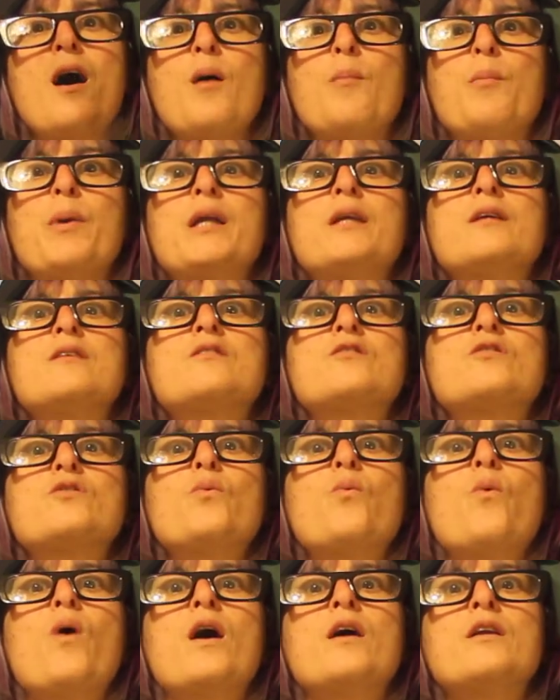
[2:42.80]
but it's
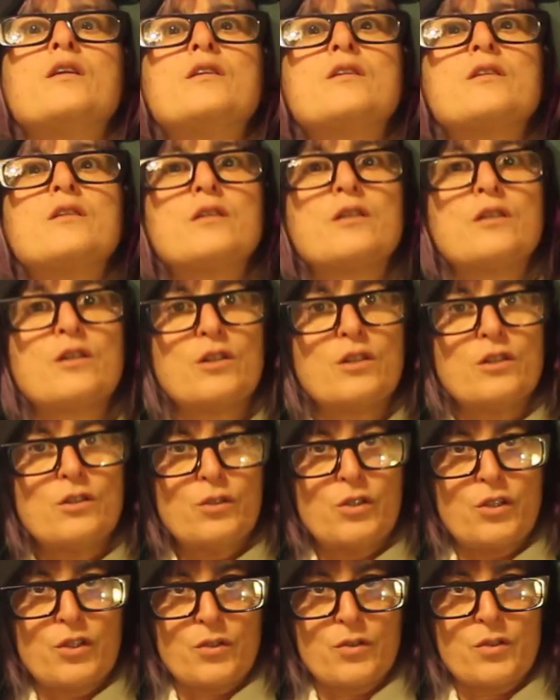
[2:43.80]
the wand
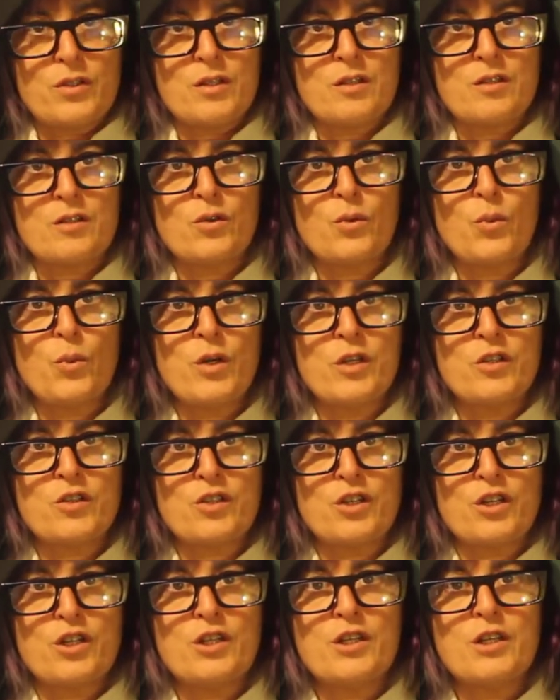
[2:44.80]
who chooses the
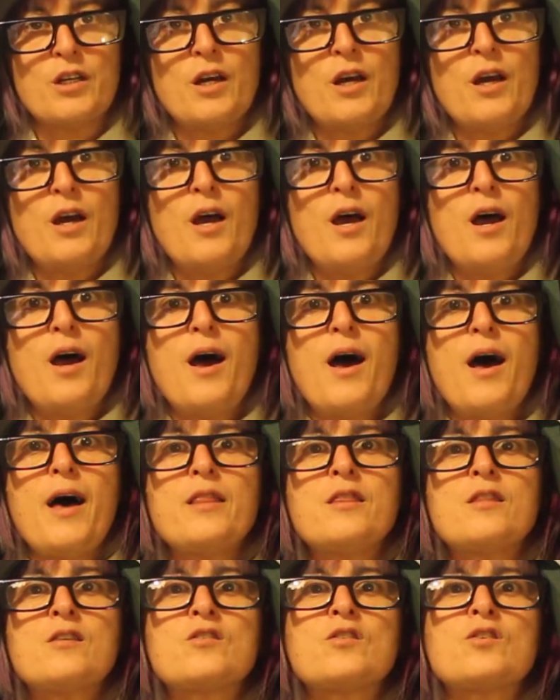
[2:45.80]
wizard.
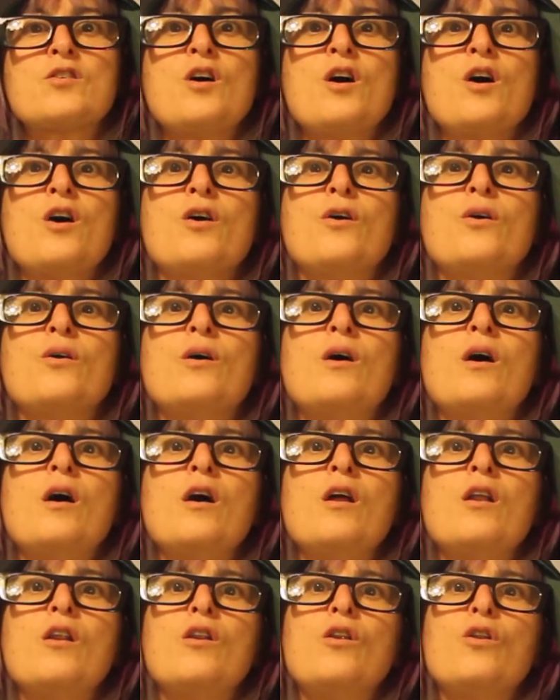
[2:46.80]
And so,
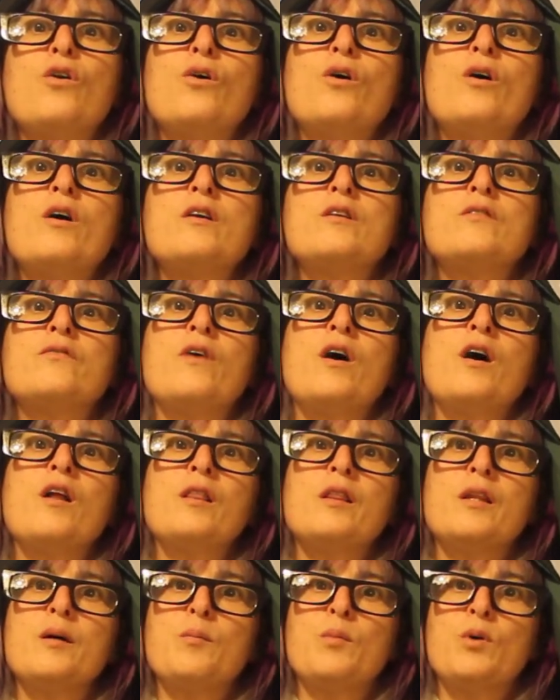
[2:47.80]
Lord
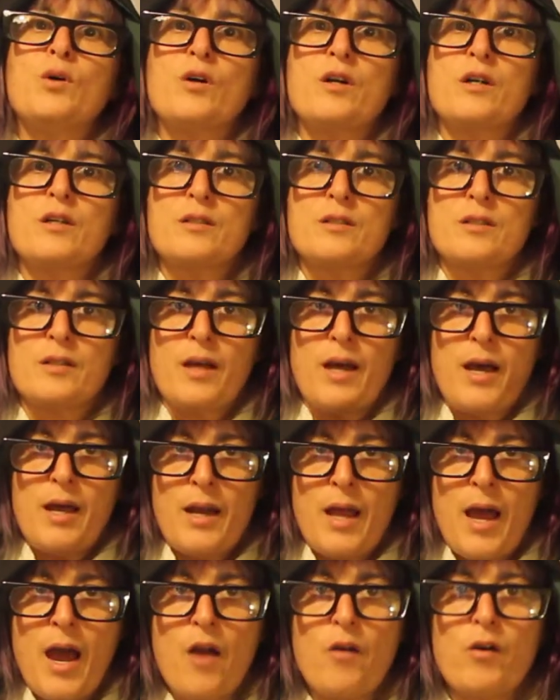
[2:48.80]
Voldemort
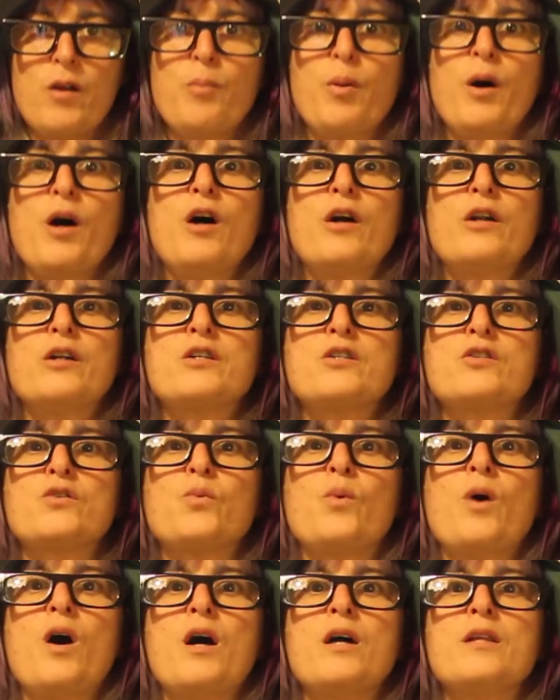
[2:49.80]
and Harry
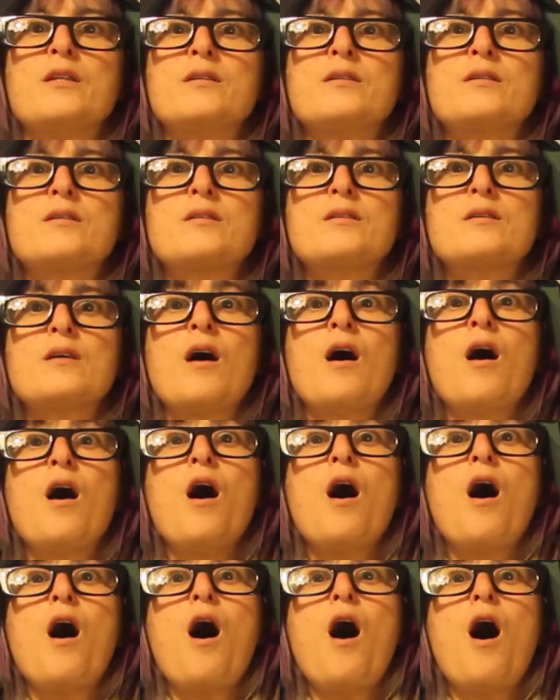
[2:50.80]
Potter's wands
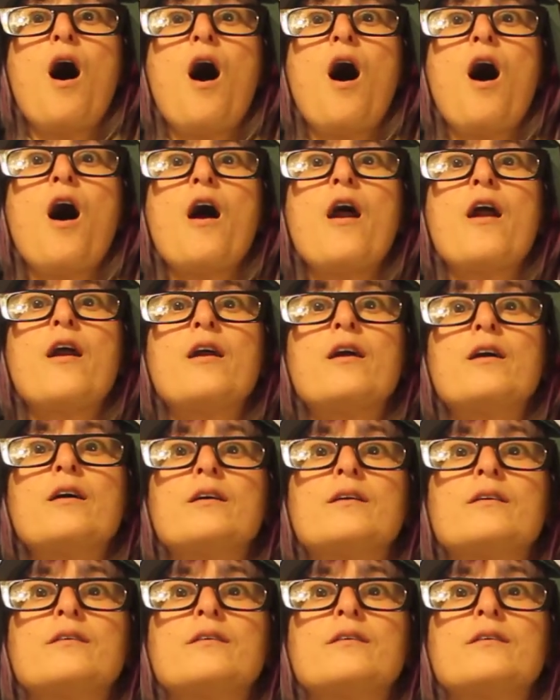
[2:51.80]
are